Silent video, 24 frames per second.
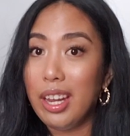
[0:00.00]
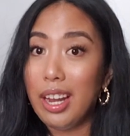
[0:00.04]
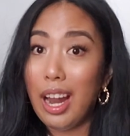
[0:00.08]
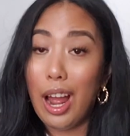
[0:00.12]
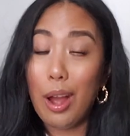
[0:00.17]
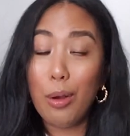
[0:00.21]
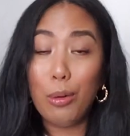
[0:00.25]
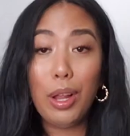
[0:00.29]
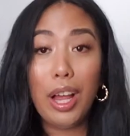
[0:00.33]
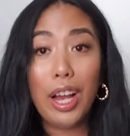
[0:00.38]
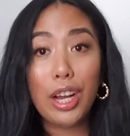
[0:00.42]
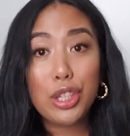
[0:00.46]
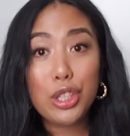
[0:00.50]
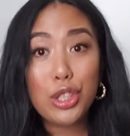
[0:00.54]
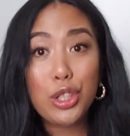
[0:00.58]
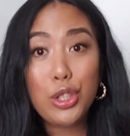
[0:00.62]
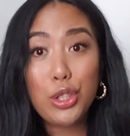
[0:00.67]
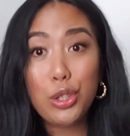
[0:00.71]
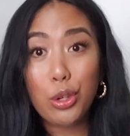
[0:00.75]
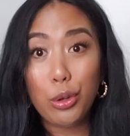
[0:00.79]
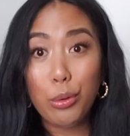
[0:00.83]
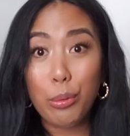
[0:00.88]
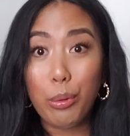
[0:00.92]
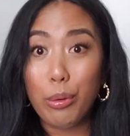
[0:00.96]
I will actually
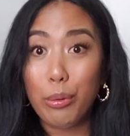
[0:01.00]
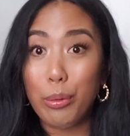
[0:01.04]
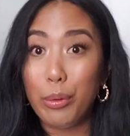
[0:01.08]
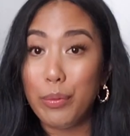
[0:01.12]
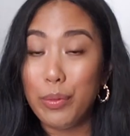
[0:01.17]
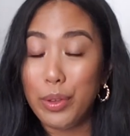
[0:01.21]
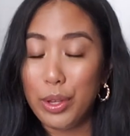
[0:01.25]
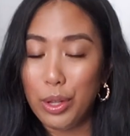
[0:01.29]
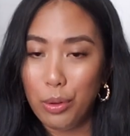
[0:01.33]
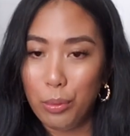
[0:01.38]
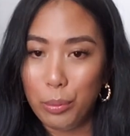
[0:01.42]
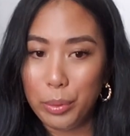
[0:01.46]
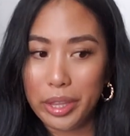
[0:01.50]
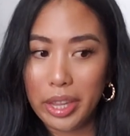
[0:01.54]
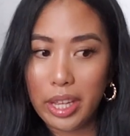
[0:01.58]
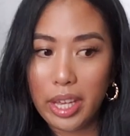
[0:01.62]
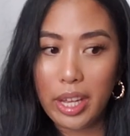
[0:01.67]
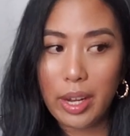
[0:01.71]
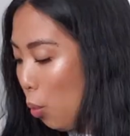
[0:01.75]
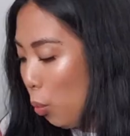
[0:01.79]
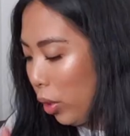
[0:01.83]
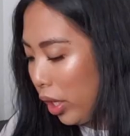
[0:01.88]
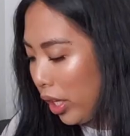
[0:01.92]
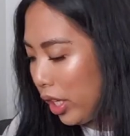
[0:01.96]
show you a reveal with it.
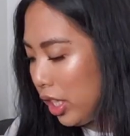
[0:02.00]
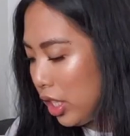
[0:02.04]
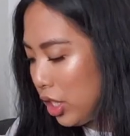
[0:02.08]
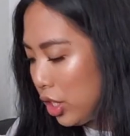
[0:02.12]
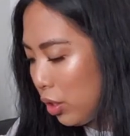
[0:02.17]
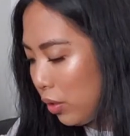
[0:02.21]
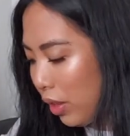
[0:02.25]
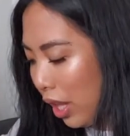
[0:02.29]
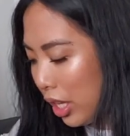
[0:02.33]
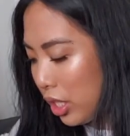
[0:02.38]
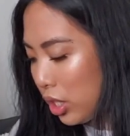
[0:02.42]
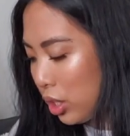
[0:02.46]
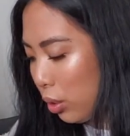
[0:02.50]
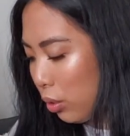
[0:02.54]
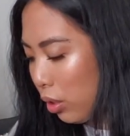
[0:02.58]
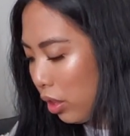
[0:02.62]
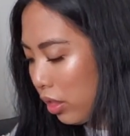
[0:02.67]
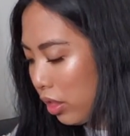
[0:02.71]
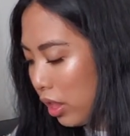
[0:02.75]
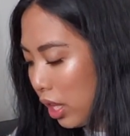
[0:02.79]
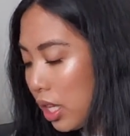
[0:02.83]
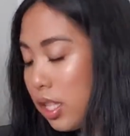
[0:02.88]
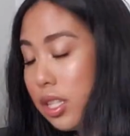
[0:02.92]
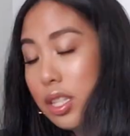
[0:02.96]
We're gonna do that. So the
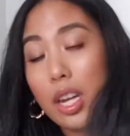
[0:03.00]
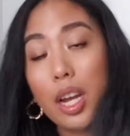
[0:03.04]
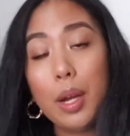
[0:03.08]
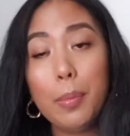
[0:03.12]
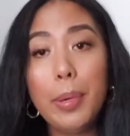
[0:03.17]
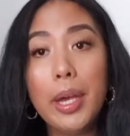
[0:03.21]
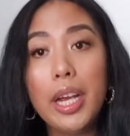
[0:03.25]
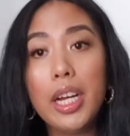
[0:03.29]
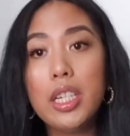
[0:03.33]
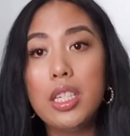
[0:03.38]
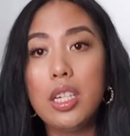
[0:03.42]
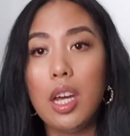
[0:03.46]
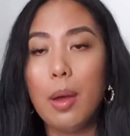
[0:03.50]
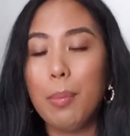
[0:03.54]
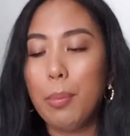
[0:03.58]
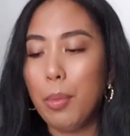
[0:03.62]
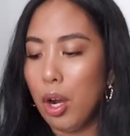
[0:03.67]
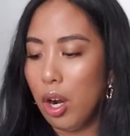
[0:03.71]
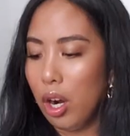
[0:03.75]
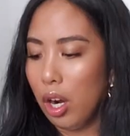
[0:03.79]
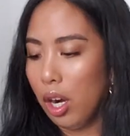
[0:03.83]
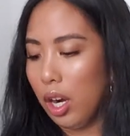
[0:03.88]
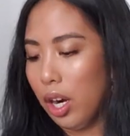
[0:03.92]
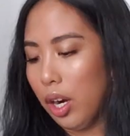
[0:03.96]
things that I picked up
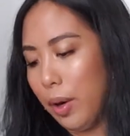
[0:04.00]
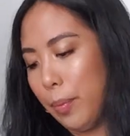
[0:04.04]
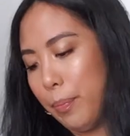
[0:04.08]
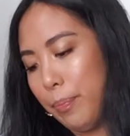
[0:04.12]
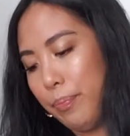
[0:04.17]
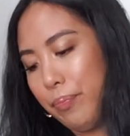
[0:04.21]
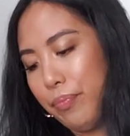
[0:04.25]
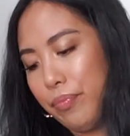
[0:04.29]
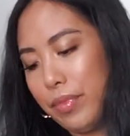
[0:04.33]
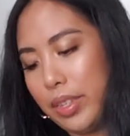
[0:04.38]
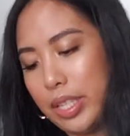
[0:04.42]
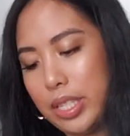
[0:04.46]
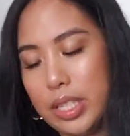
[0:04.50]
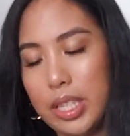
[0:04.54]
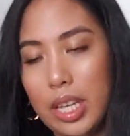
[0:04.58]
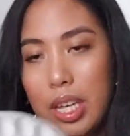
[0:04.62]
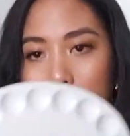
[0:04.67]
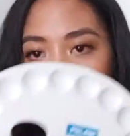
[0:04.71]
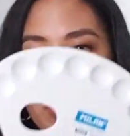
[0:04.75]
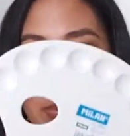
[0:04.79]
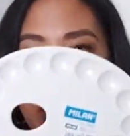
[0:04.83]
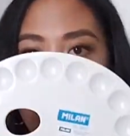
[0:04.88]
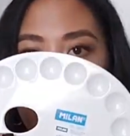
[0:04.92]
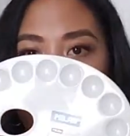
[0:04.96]
are this
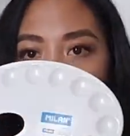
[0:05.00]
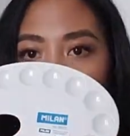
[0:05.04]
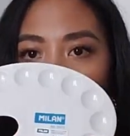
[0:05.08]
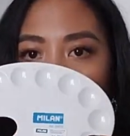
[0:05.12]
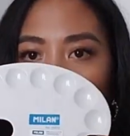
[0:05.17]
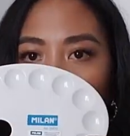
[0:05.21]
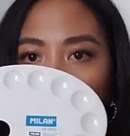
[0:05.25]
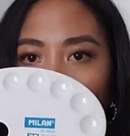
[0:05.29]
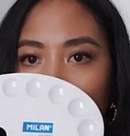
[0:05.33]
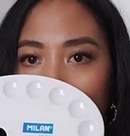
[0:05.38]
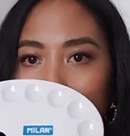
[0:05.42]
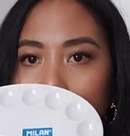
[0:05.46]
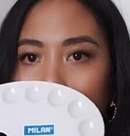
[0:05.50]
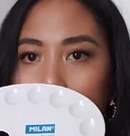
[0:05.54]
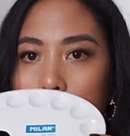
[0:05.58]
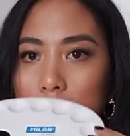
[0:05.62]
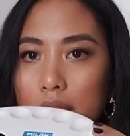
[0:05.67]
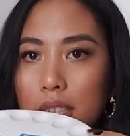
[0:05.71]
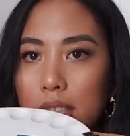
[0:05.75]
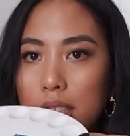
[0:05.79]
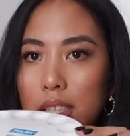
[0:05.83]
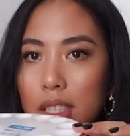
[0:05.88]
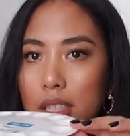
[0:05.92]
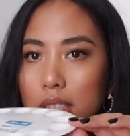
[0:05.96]
like painting,
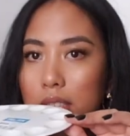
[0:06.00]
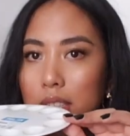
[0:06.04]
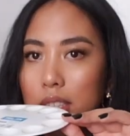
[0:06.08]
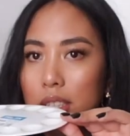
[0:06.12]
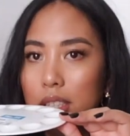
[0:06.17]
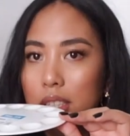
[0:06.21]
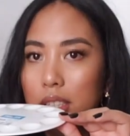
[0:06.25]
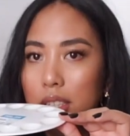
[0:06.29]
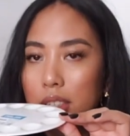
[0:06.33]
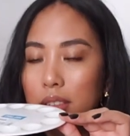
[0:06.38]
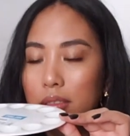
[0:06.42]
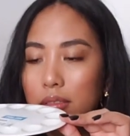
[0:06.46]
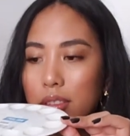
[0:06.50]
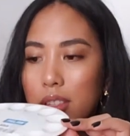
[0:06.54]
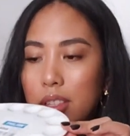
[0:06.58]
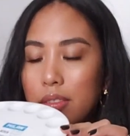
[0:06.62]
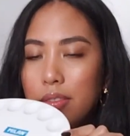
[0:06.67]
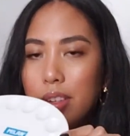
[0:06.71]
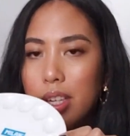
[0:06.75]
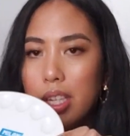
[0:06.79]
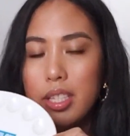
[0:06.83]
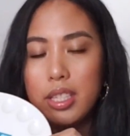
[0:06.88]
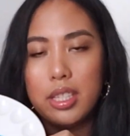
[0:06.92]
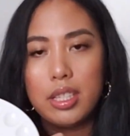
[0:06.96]
what the
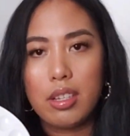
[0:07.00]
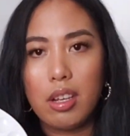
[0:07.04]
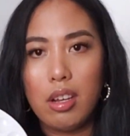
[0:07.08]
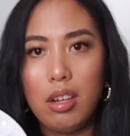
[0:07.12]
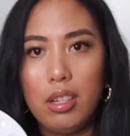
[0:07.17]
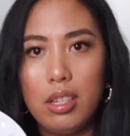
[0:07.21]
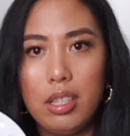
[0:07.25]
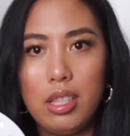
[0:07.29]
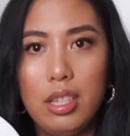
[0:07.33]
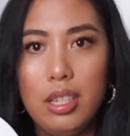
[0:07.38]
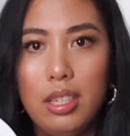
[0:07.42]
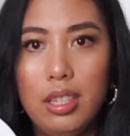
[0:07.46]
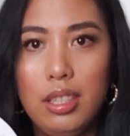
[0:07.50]
fuck is it called?